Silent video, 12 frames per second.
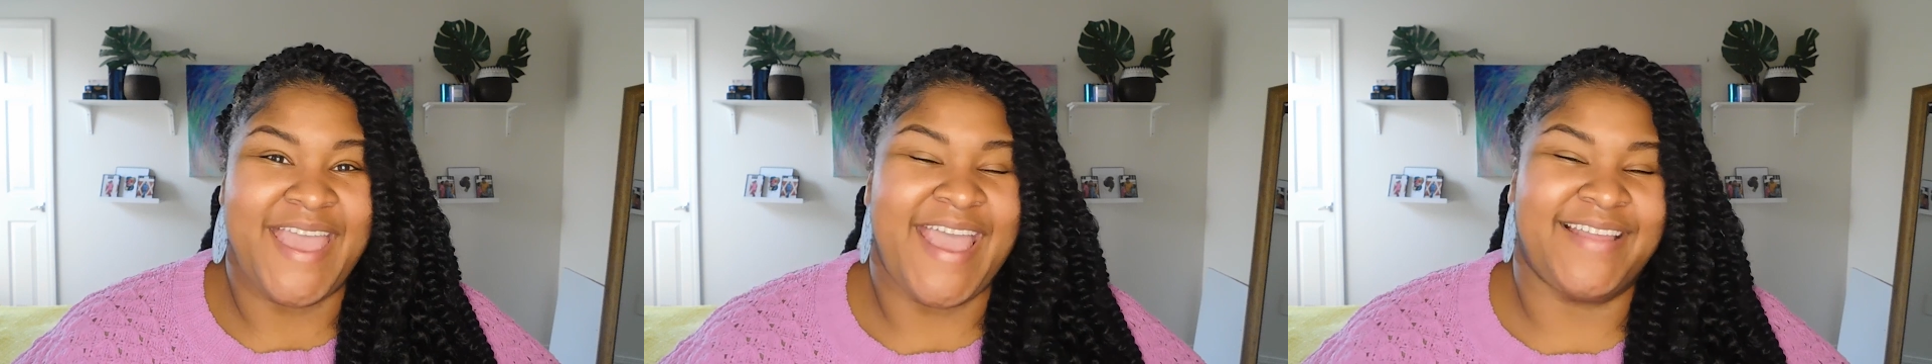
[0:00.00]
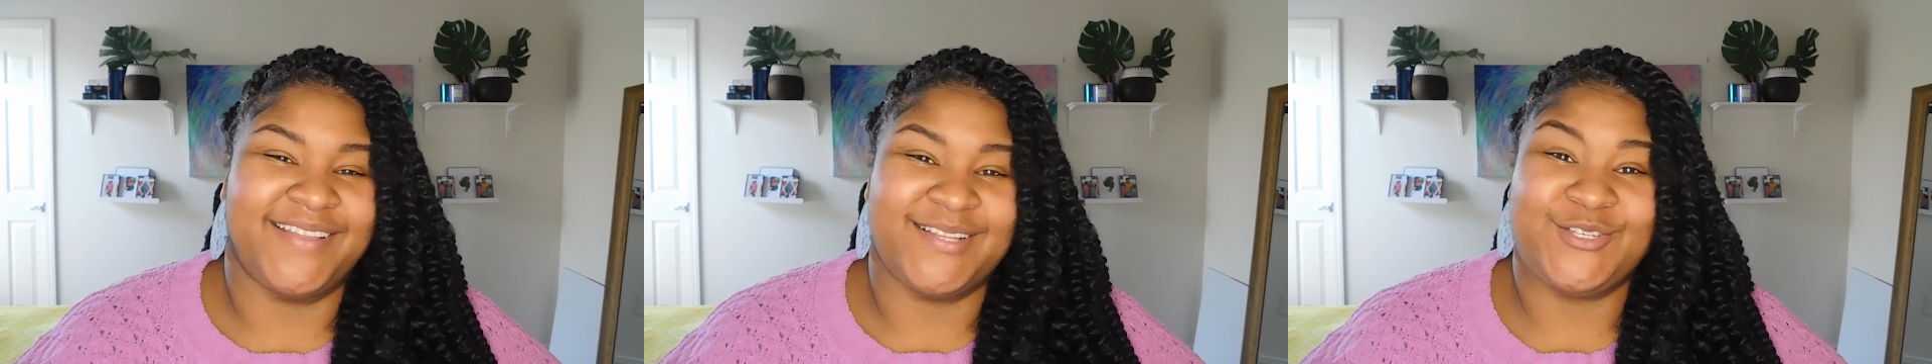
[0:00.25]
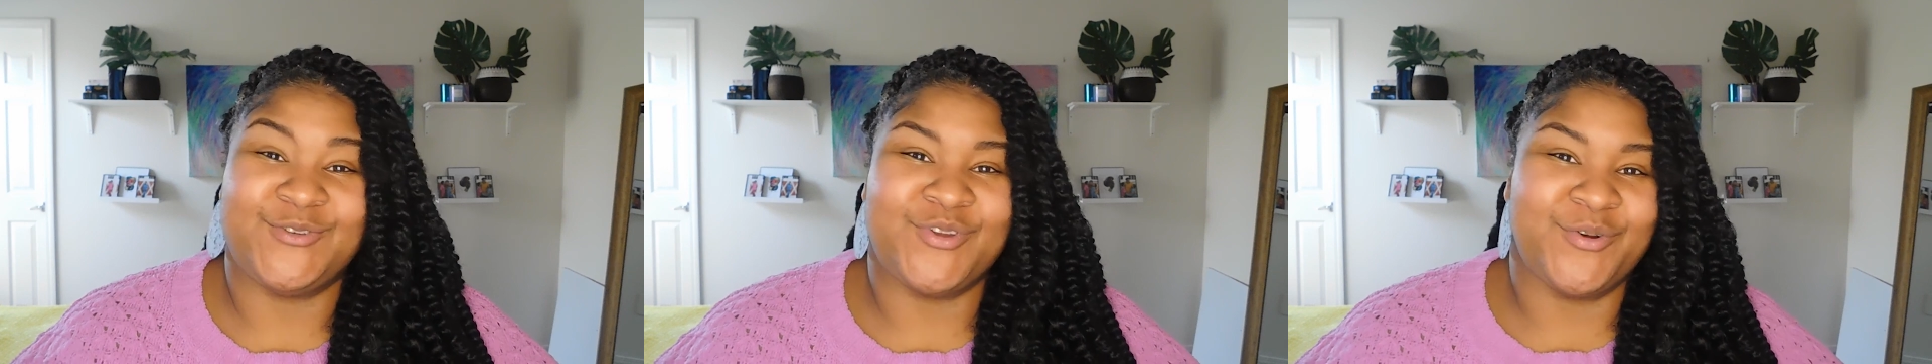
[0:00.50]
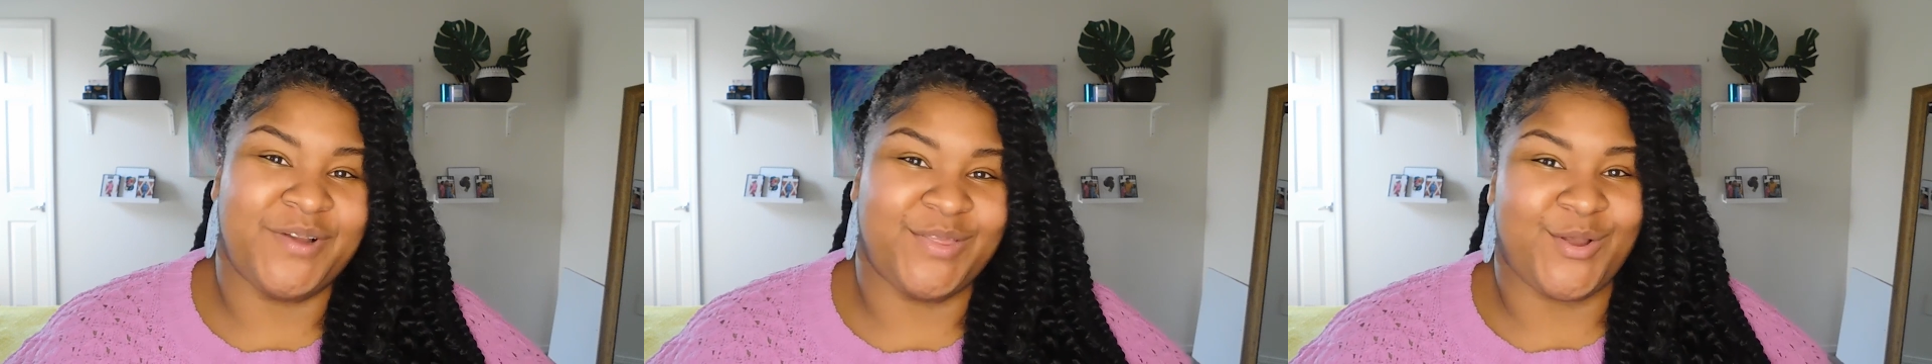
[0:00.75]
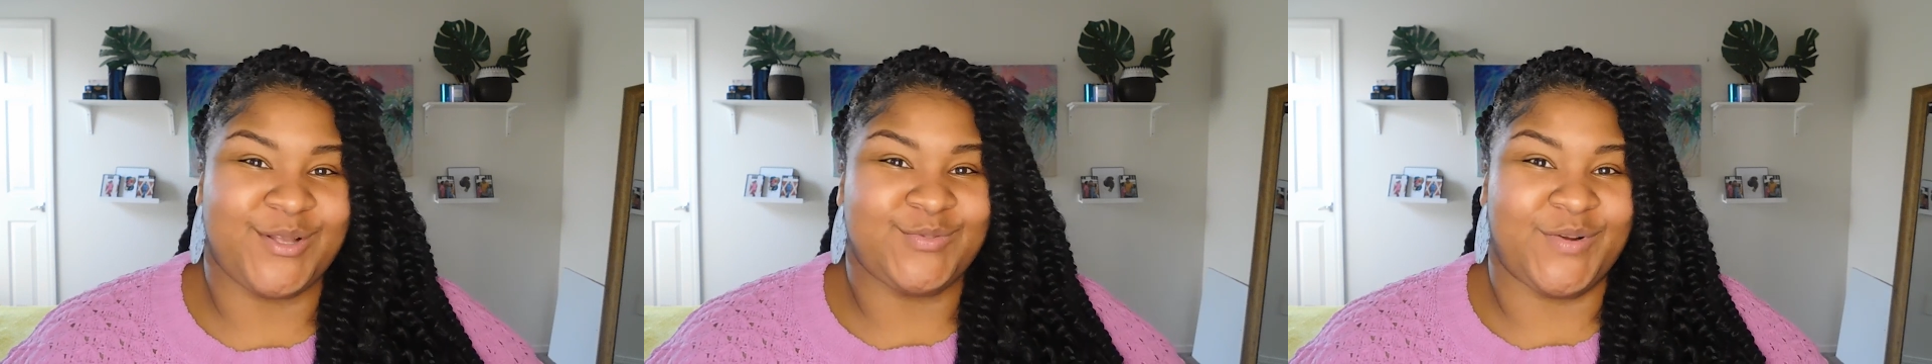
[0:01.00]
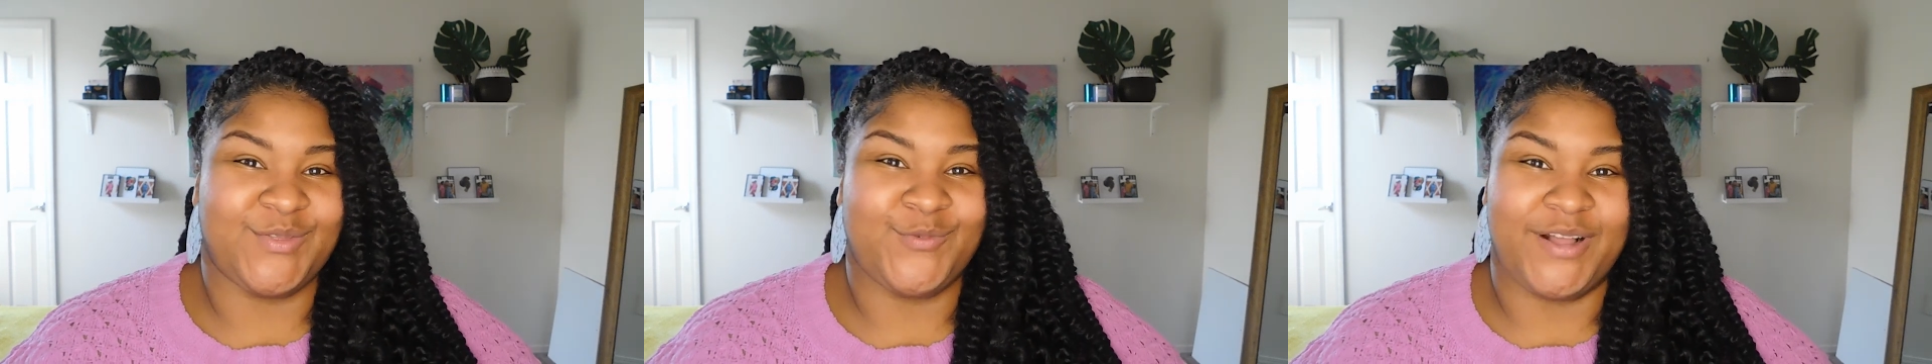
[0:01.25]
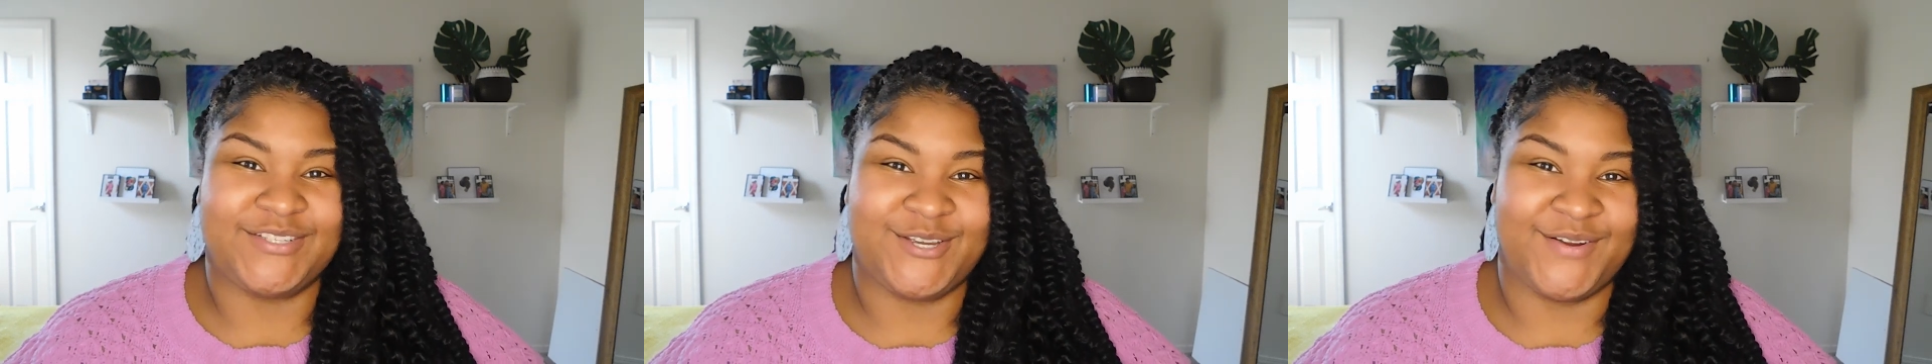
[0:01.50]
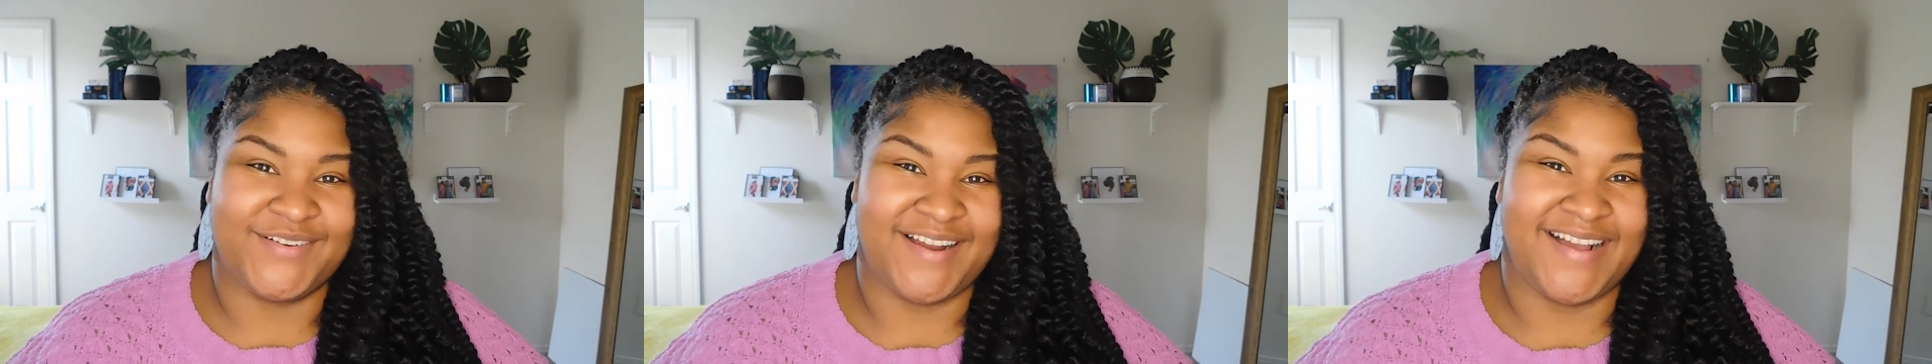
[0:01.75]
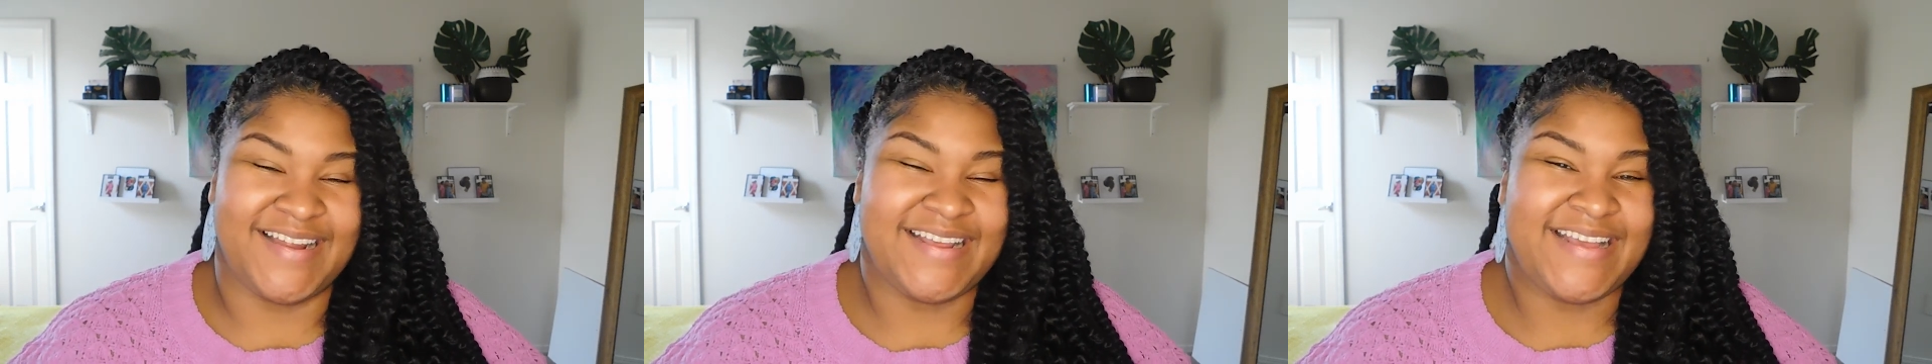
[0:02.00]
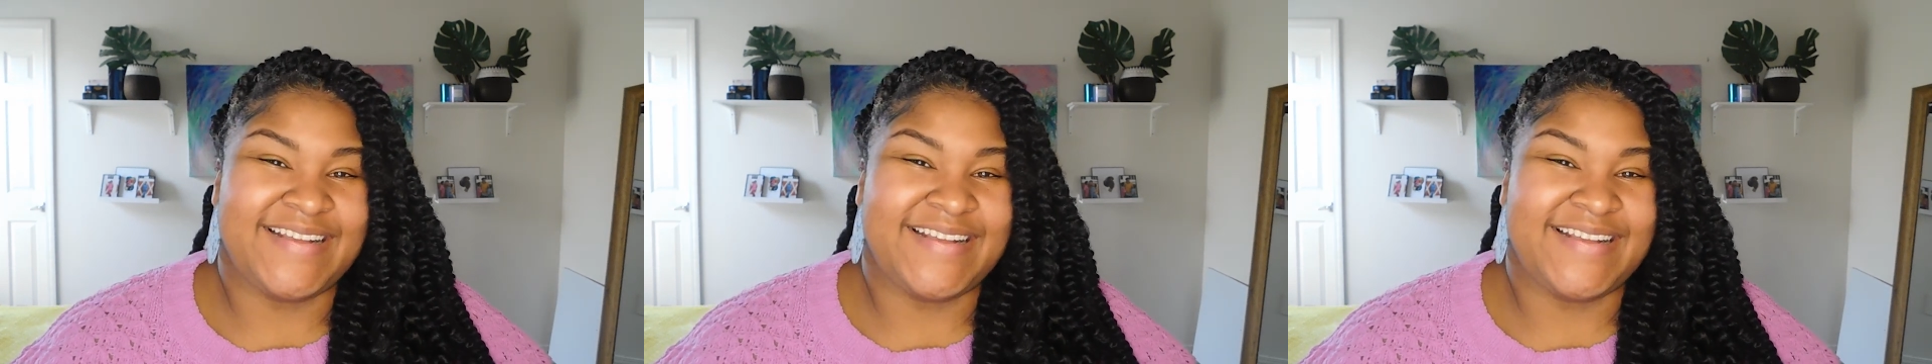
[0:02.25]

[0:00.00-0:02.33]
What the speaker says: and let you know whether it's worth watching or not.